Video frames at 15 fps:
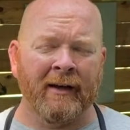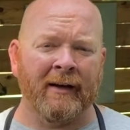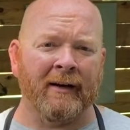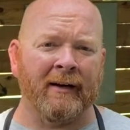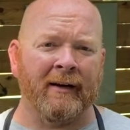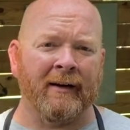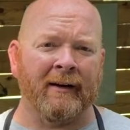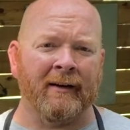
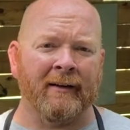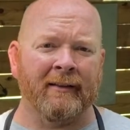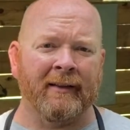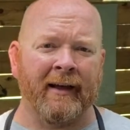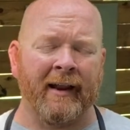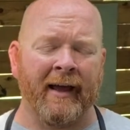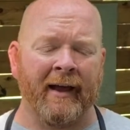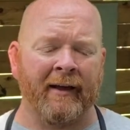
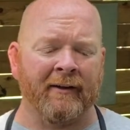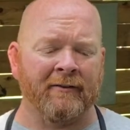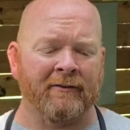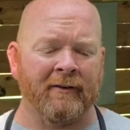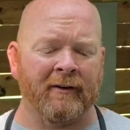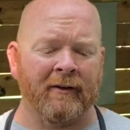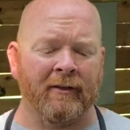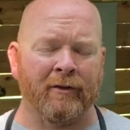that has
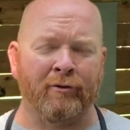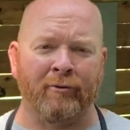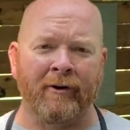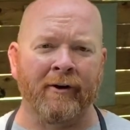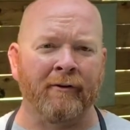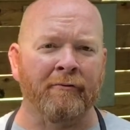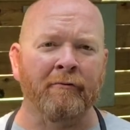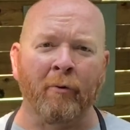
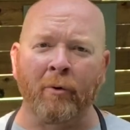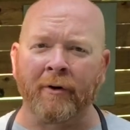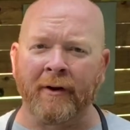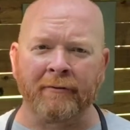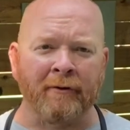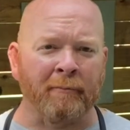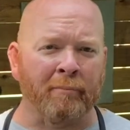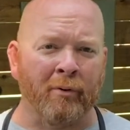3 or 4
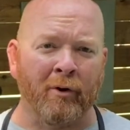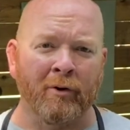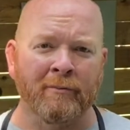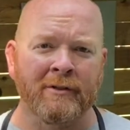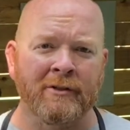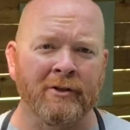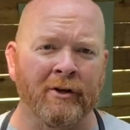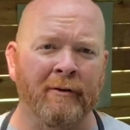different
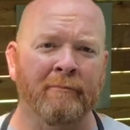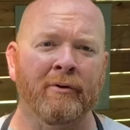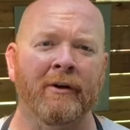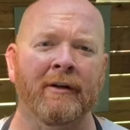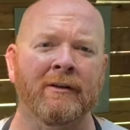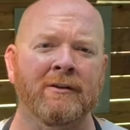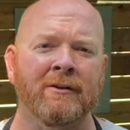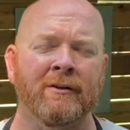probes that you can
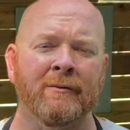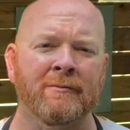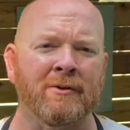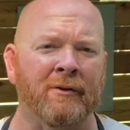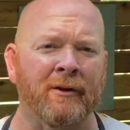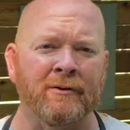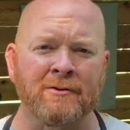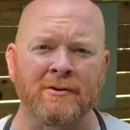put into them.
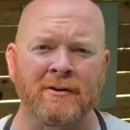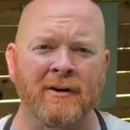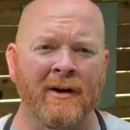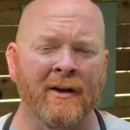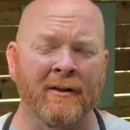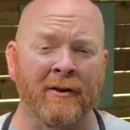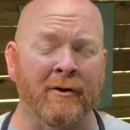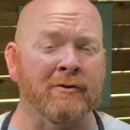So those
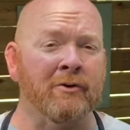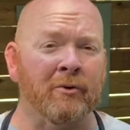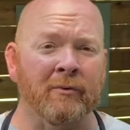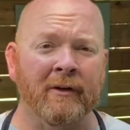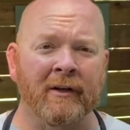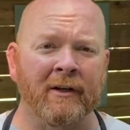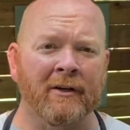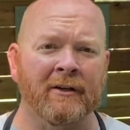are
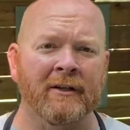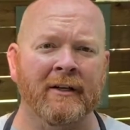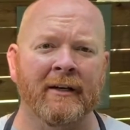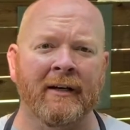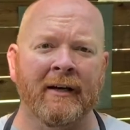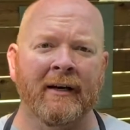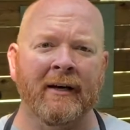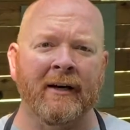really good.
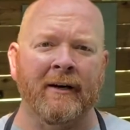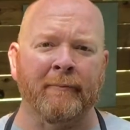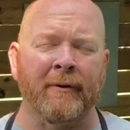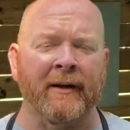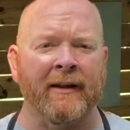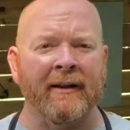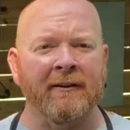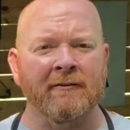
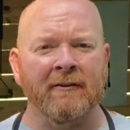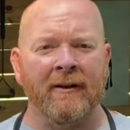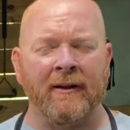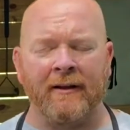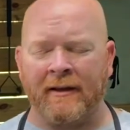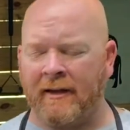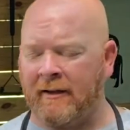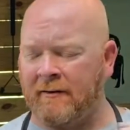But
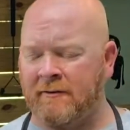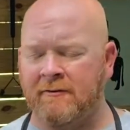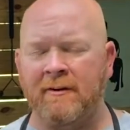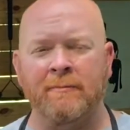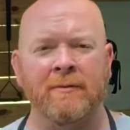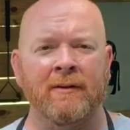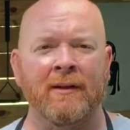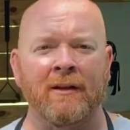getting
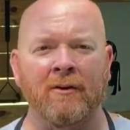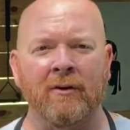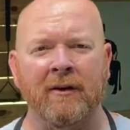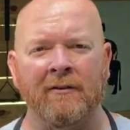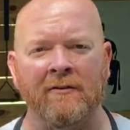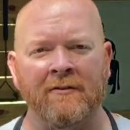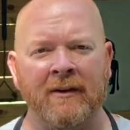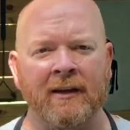something that you
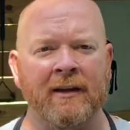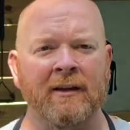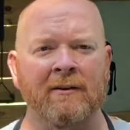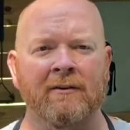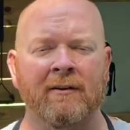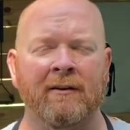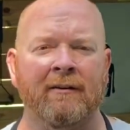can stick into,